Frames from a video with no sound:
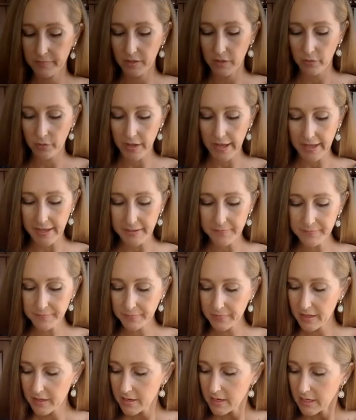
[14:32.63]
Okay?
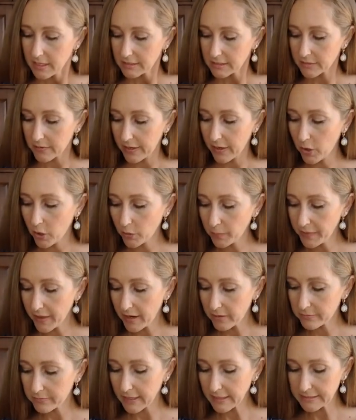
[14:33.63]
So I hope
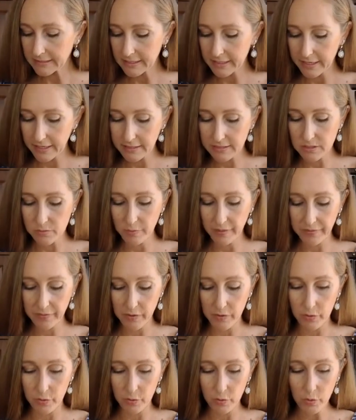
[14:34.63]
that resonates with
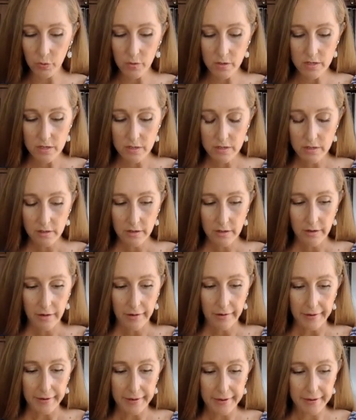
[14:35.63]
you.
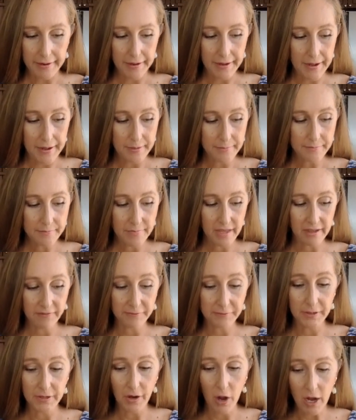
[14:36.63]
Um, if
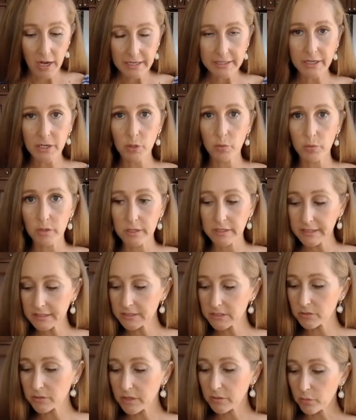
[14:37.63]
not, no worries.
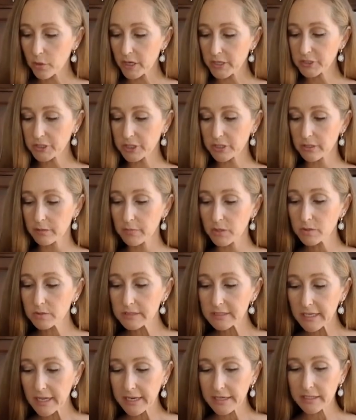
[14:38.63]
You can watch your moon
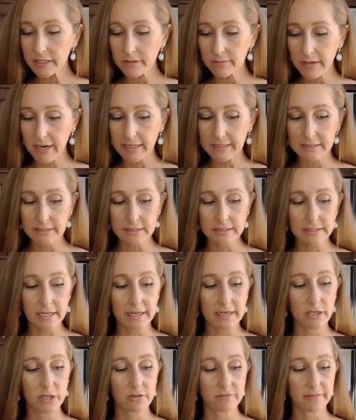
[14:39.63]
sign, your rising
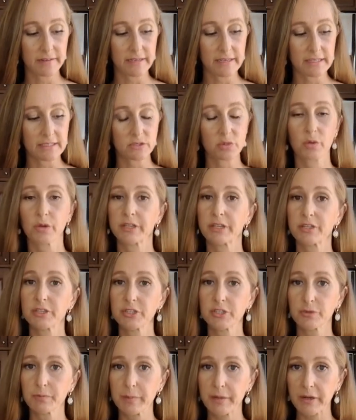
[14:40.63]
sign, your Venus, or your
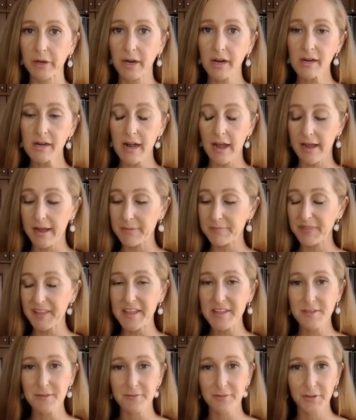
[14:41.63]
Jupiter. Um,
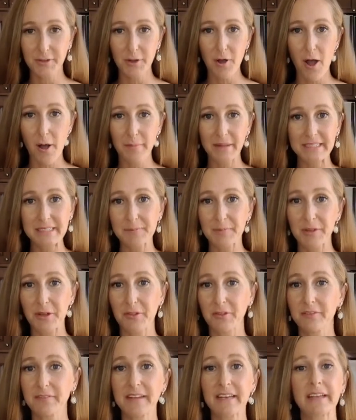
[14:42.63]
thank you for the comments below
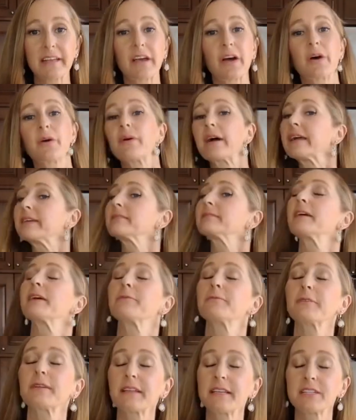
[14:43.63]
the video. I
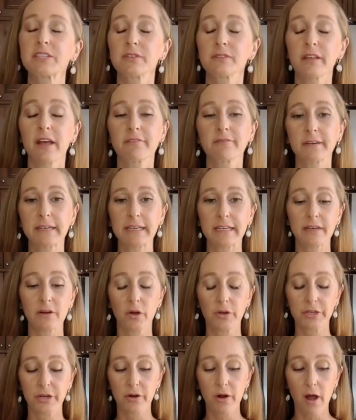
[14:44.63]
really do love reading all
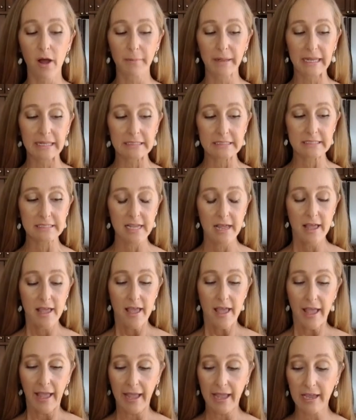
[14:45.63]
your comments.
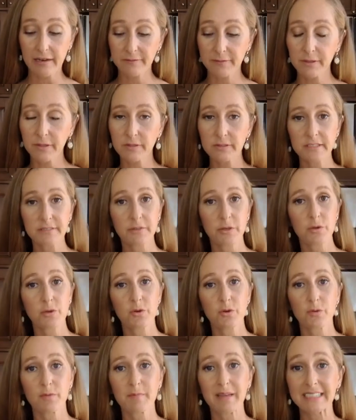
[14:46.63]
And for those of you
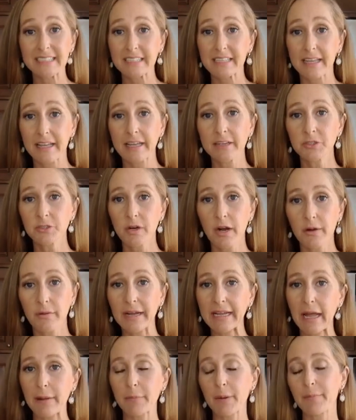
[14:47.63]
who missed the intro, I
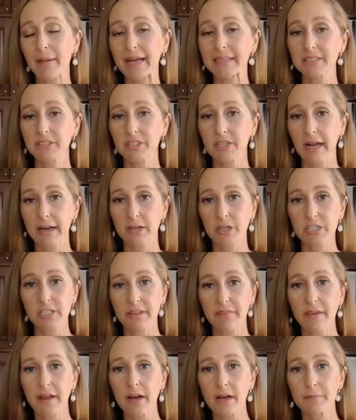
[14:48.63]
am a master energy
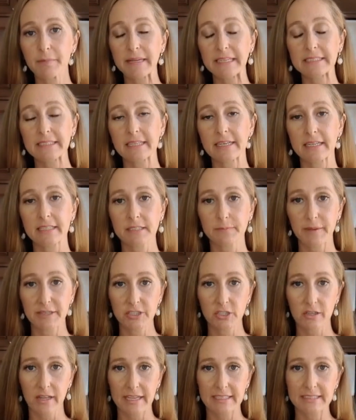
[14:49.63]
therapist and I
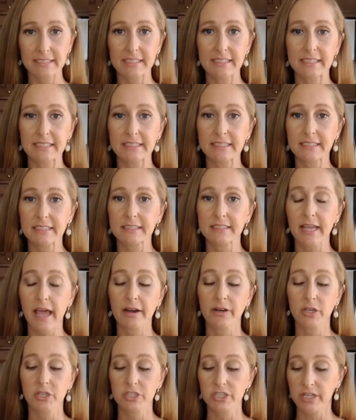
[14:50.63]
specialize in distance
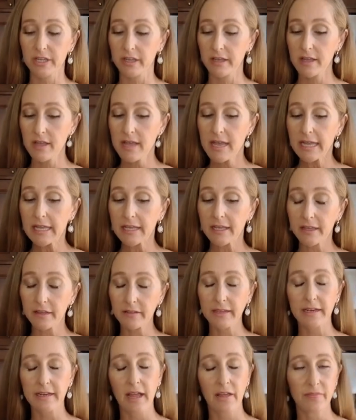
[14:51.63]
energy
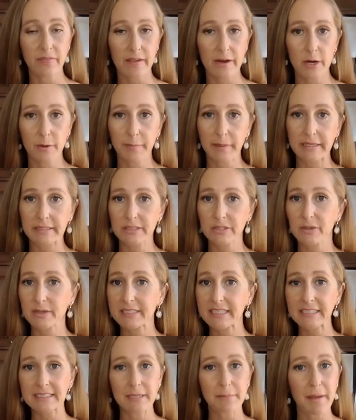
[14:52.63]
healing and therapy. So it
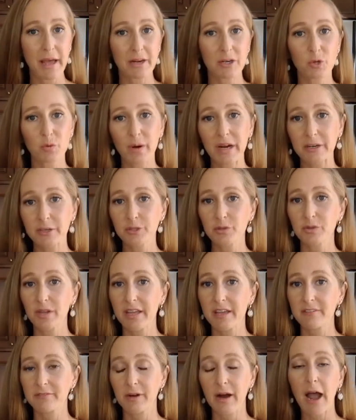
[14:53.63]
doesn't matter where you
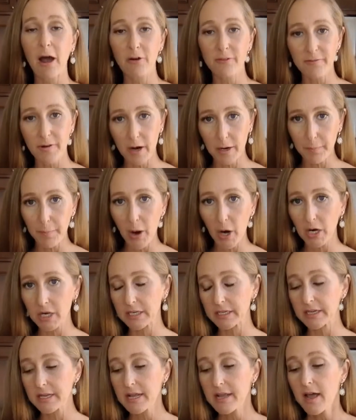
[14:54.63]
live or how far
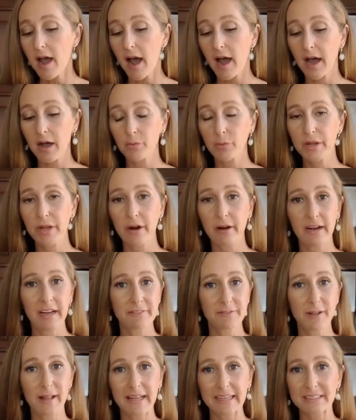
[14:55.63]
apart uh, we are. I have
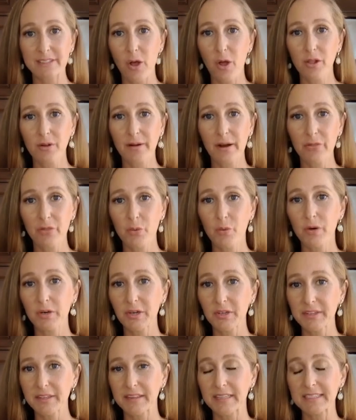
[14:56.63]
clients all around the
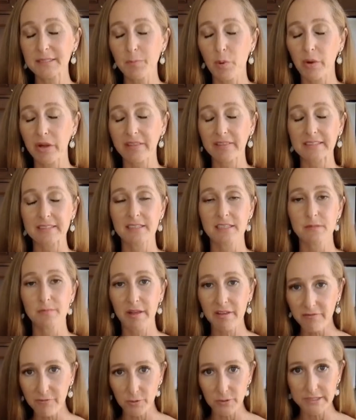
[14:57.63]
world at this point. This is my
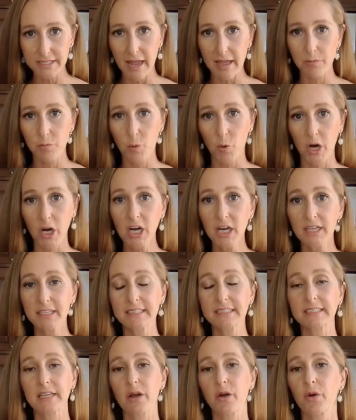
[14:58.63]
full time work.
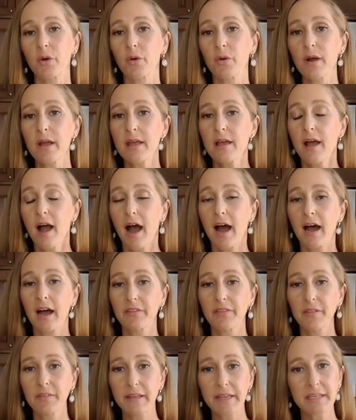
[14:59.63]
So uh,
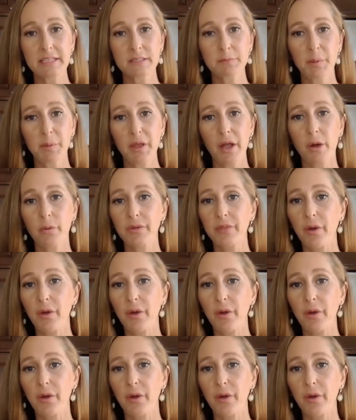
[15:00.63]
the link is below with